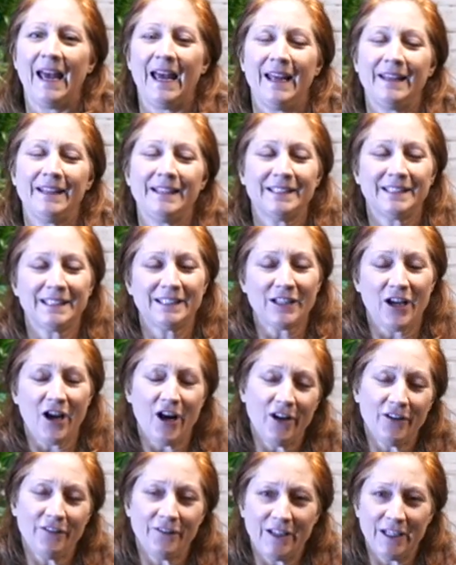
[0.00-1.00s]
And this is a
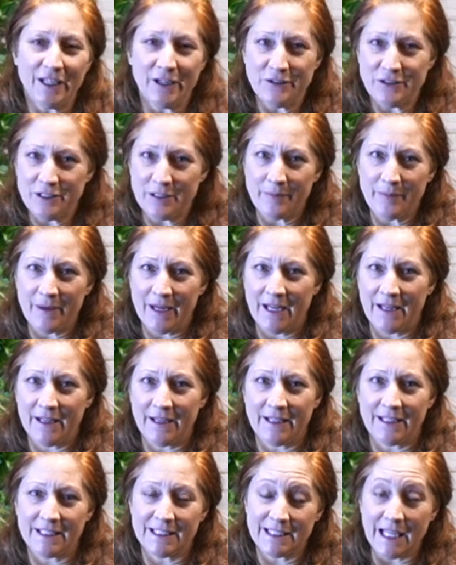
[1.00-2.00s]
hard video to make
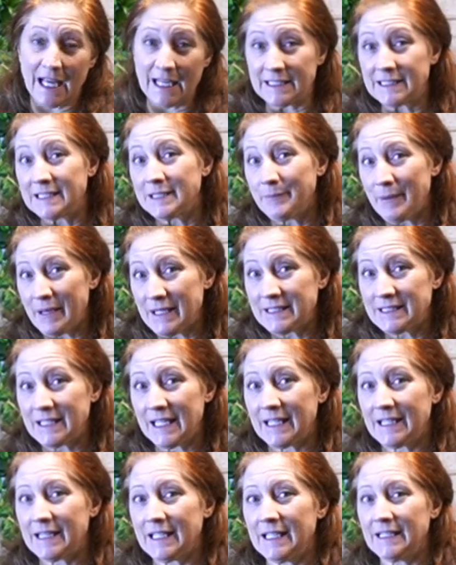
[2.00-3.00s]
in a tight space
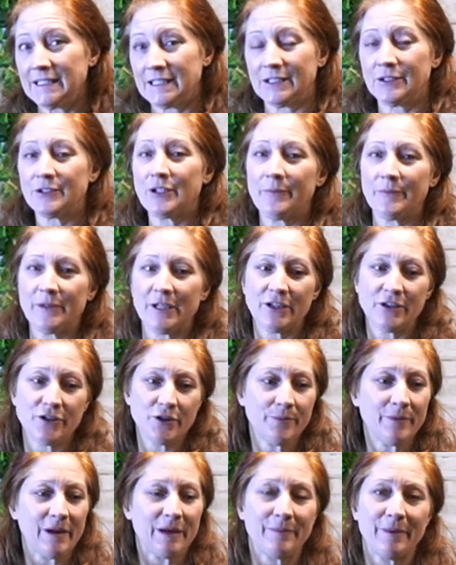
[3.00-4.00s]
like this, so I'm gonna
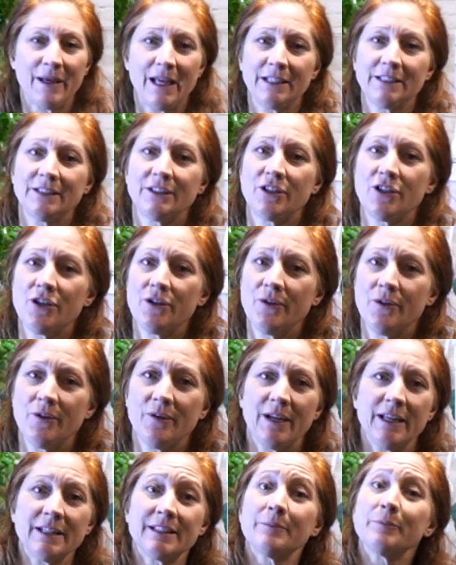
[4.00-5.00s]
do my best
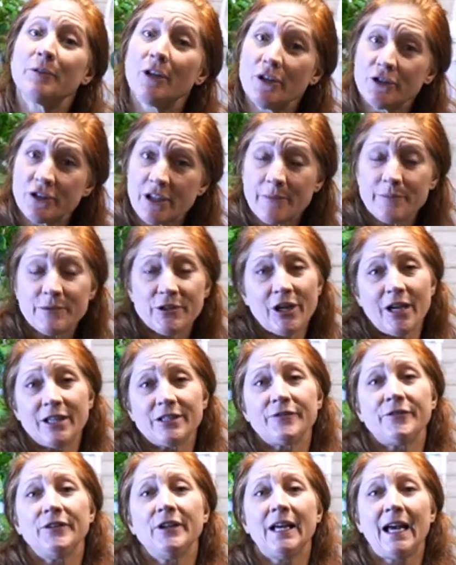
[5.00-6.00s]
to get some close-up
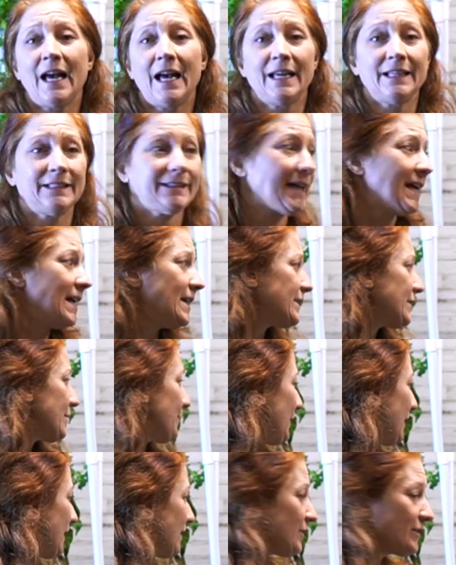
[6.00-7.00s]
shots for you guys
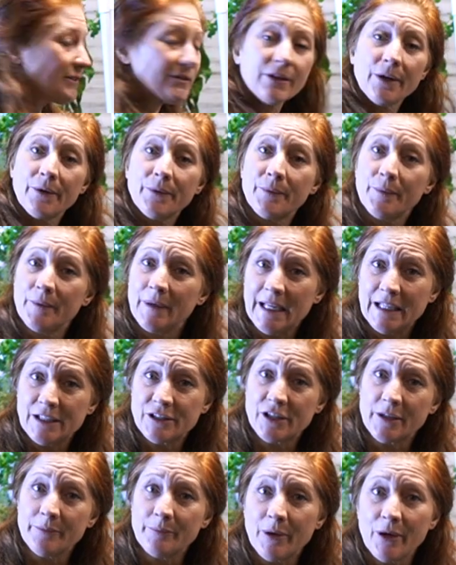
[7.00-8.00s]
so we can just go through
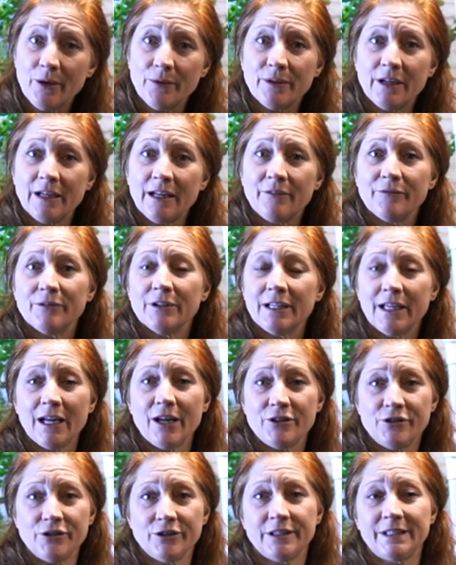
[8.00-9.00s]
each component and really
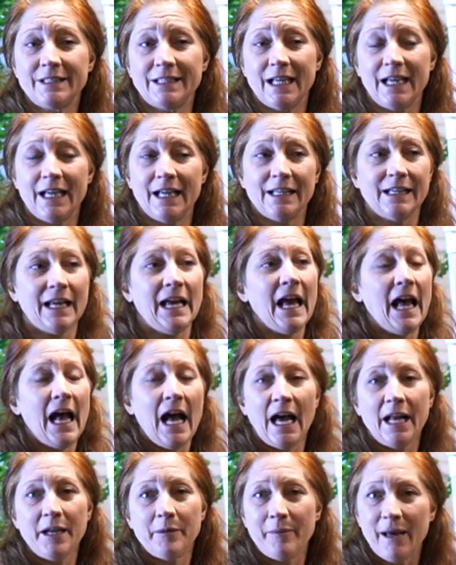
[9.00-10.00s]
understand
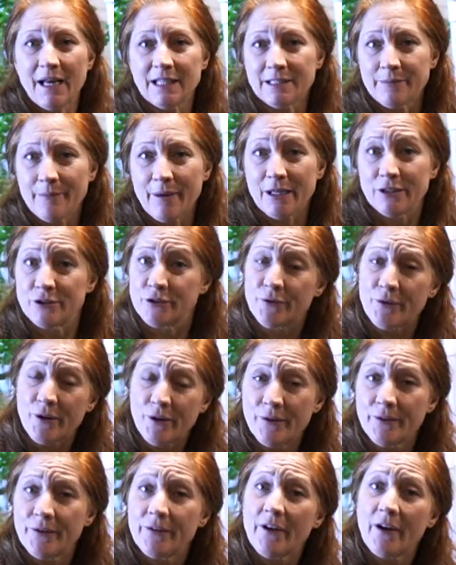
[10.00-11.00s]
how to maximize
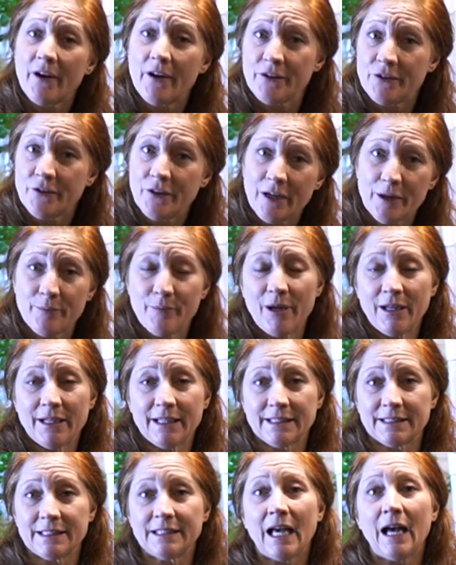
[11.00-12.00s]
growth on your
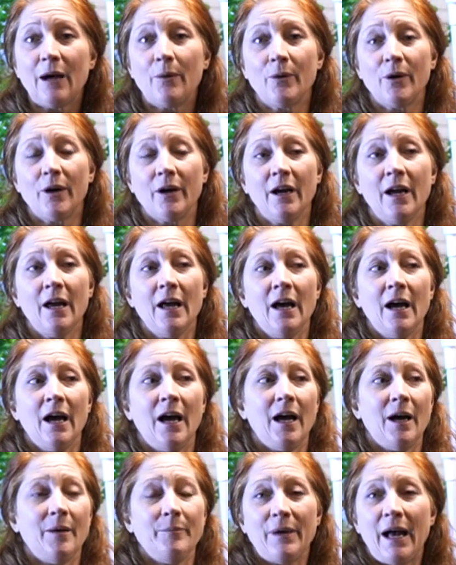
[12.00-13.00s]
aeroponic tower,
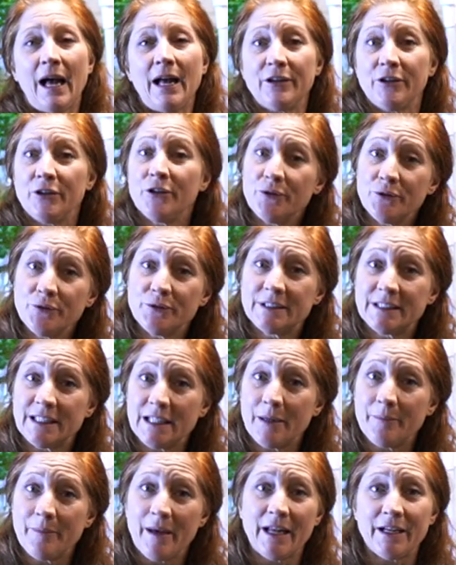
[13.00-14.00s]
um, how to use
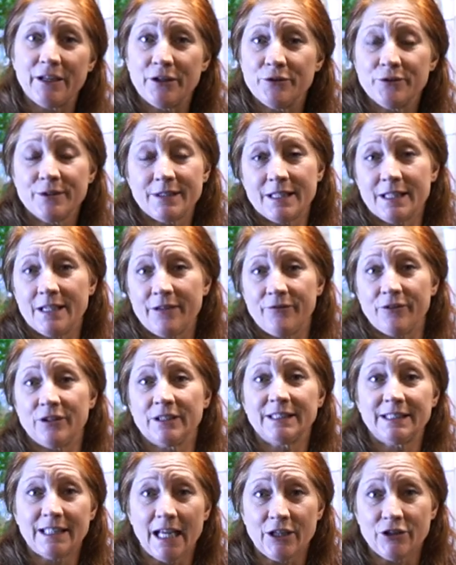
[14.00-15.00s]
them, how to use the
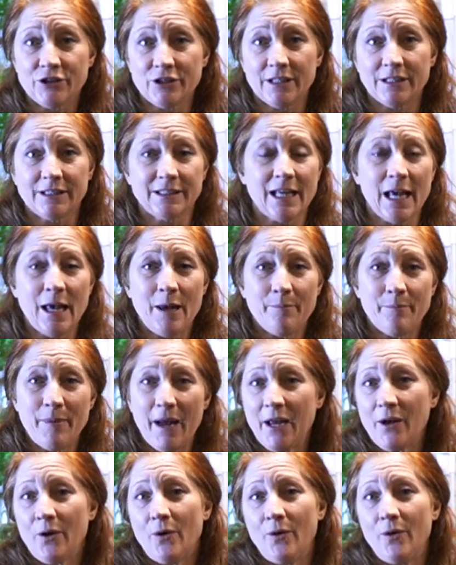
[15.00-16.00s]
different sections.
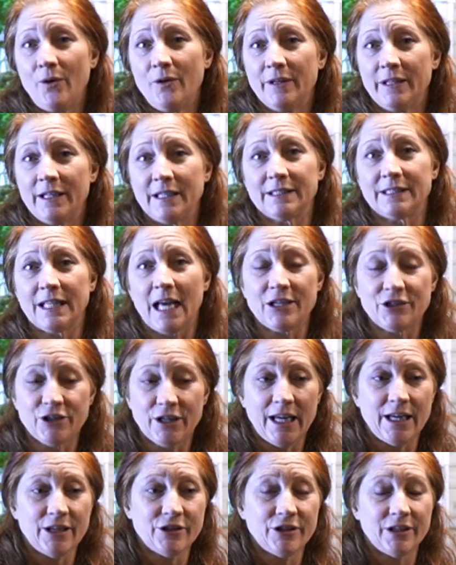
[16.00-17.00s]
My goal is
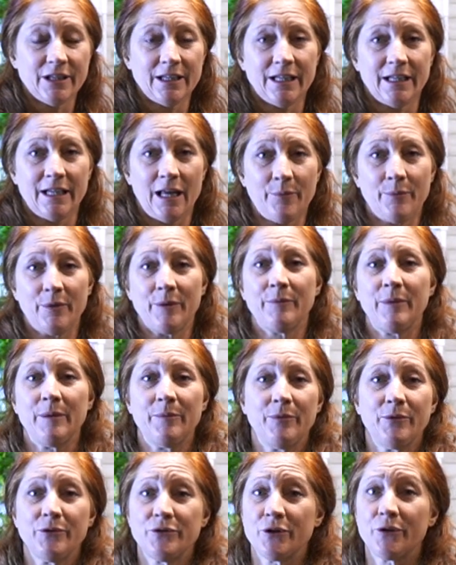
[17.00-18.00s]
education and helping
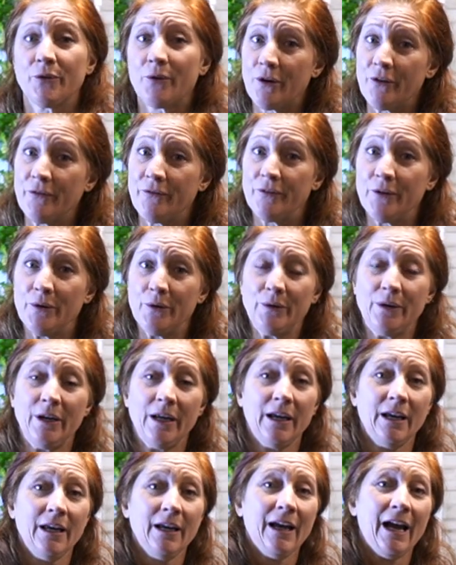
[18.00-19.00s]
people to grow food
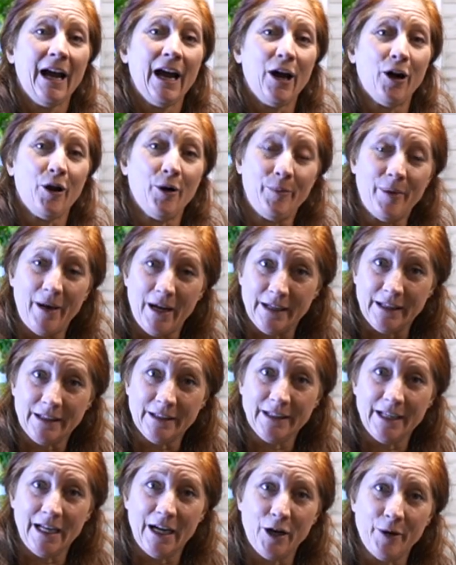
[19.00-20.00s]

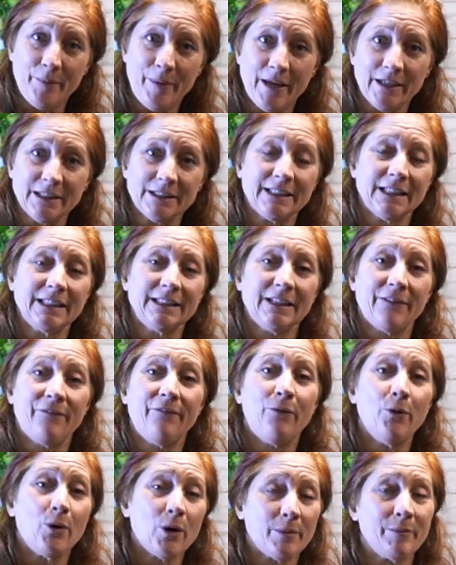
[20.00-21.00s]
aeroponically. Aeroponics is a
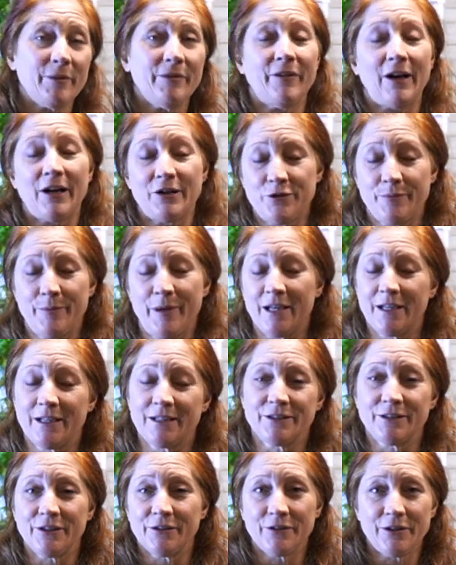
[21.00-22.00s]
form of
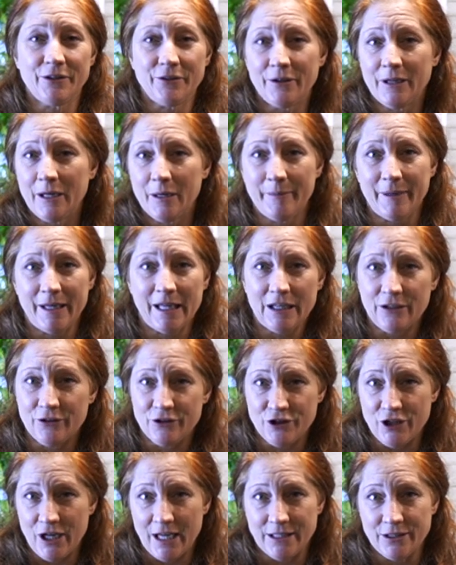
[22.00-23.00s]
hydroponics, so you'll hear me
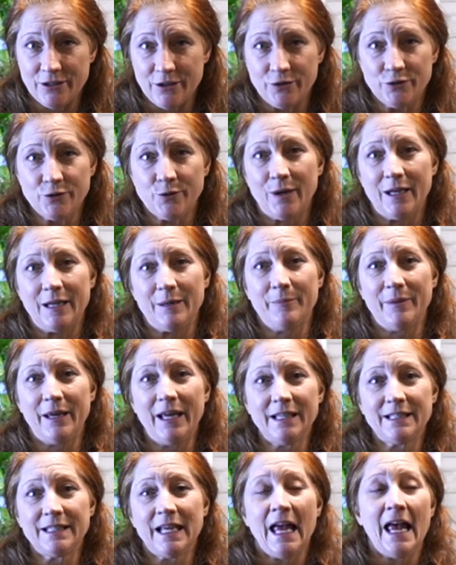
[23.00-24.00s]
interchange those quite a
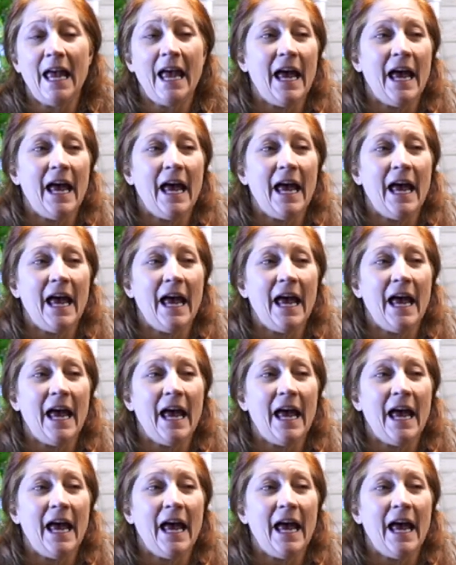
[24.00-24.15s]
bit.